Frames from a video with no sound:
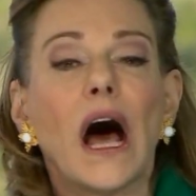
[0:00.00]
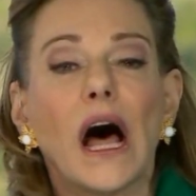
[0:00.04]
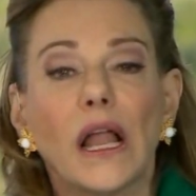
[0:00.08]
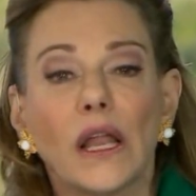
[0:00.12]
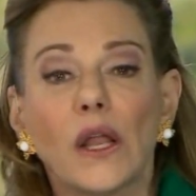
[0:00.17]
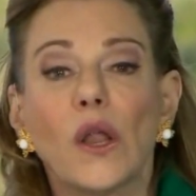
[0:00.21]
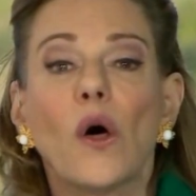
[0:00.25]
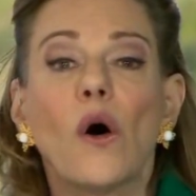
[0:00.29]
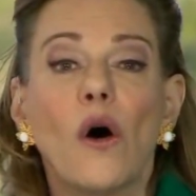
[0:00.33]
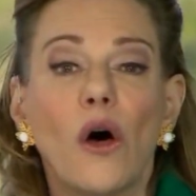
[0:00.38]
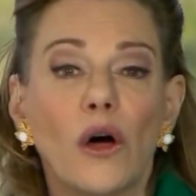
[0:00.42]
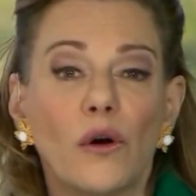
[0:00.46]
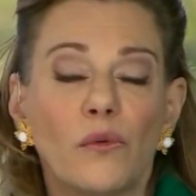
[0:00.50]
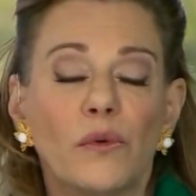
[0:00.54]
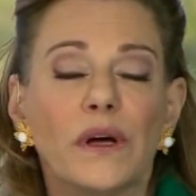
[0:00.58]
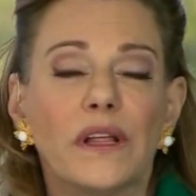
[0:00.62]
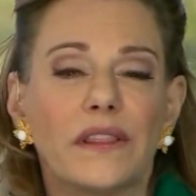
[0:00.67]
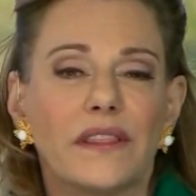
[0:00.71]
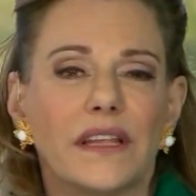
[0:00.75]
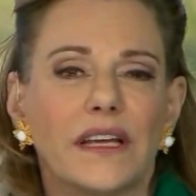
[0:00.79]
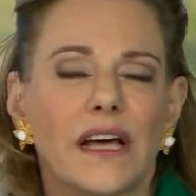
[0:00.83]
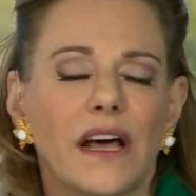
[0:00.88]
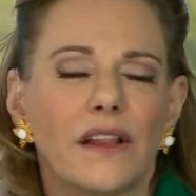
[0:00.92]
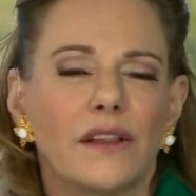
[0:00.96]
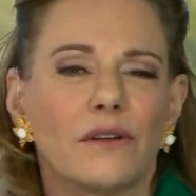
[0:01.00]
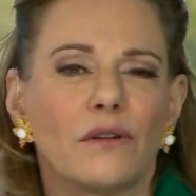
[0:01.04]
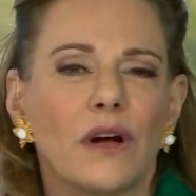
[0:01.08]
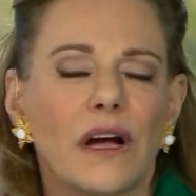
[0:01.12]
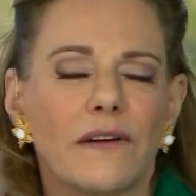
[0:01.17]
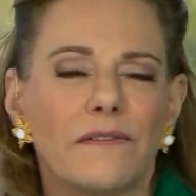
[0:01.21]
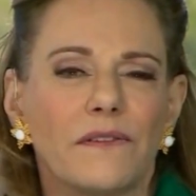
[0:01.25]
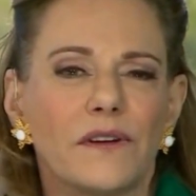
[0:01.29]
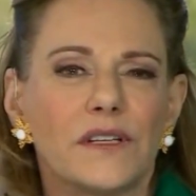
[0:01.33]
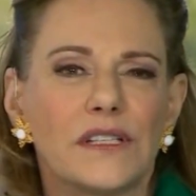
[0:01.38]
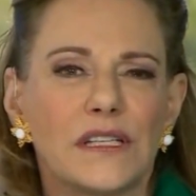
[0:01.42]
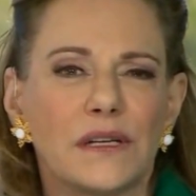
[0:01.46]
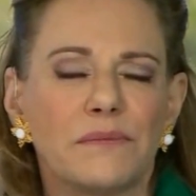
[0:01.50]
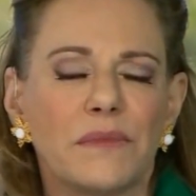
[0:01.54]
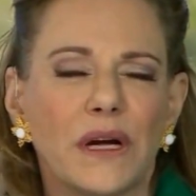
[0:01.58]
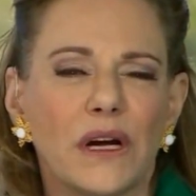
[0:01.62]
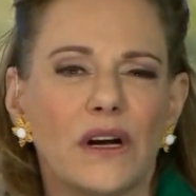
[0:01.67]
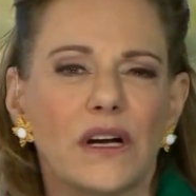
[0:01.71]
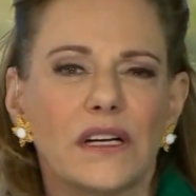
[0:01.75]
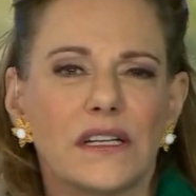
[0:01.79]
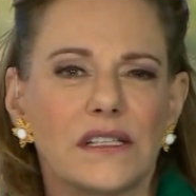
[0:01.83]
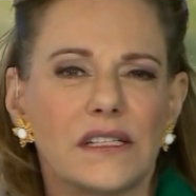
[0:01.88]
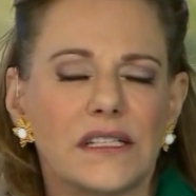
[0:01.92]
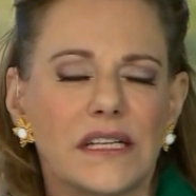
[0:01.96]
along with the other efforts
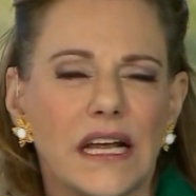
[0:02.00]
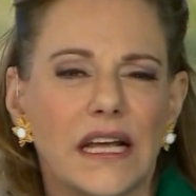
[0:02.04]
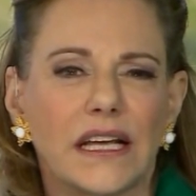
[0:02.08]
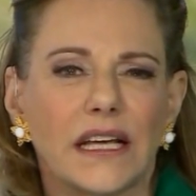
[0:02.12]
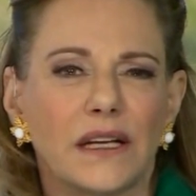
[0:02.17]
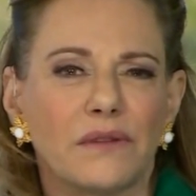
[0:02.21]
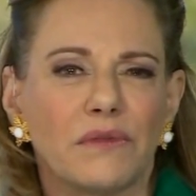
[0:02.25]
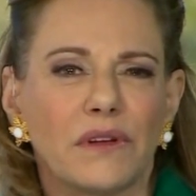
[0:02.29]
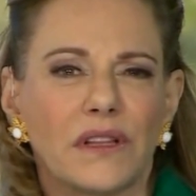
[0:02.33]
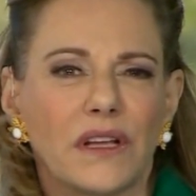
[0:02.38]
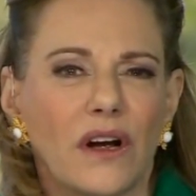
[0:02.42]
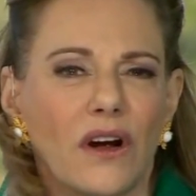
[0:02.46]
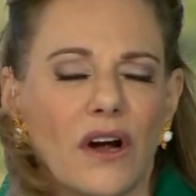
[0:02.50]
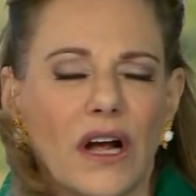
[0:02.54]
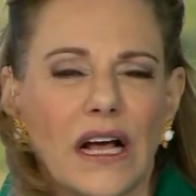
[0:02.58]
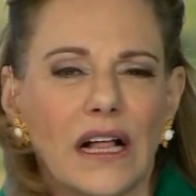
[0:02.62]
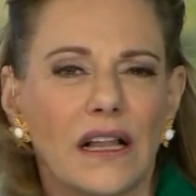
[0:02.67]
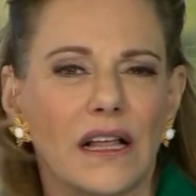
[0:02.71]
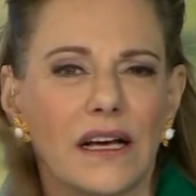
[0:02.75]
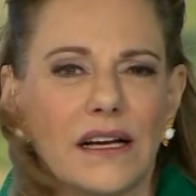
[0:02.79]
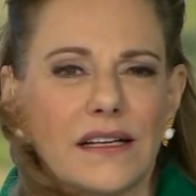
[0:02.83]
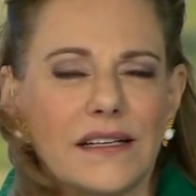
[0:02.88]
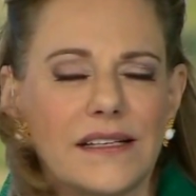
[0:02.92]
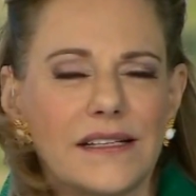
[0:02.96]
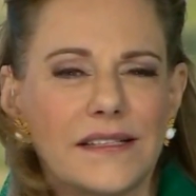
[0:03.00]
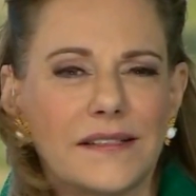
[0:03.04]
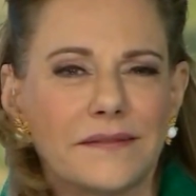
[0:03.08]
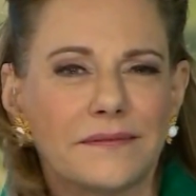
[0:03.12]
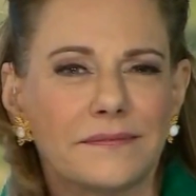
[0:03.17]
America's taking with our allies.